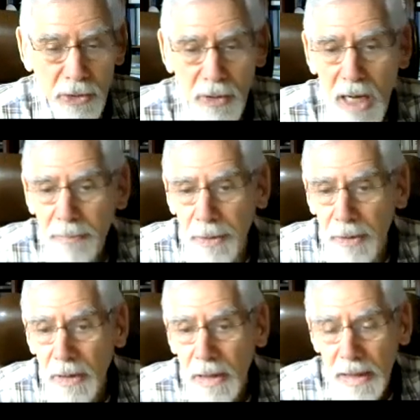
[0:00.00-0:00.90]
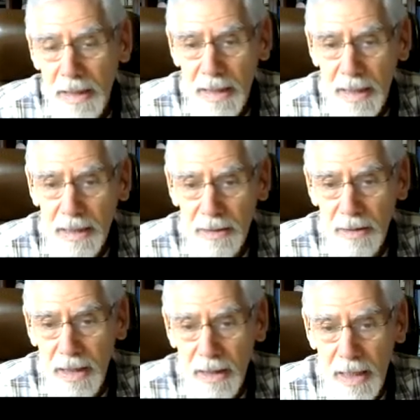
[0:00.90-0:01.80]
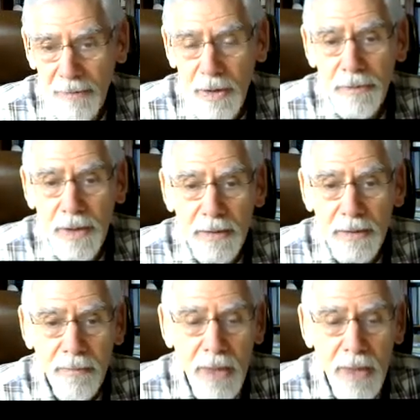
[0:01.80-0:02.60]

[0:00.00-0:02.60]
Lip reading: crop and have a living.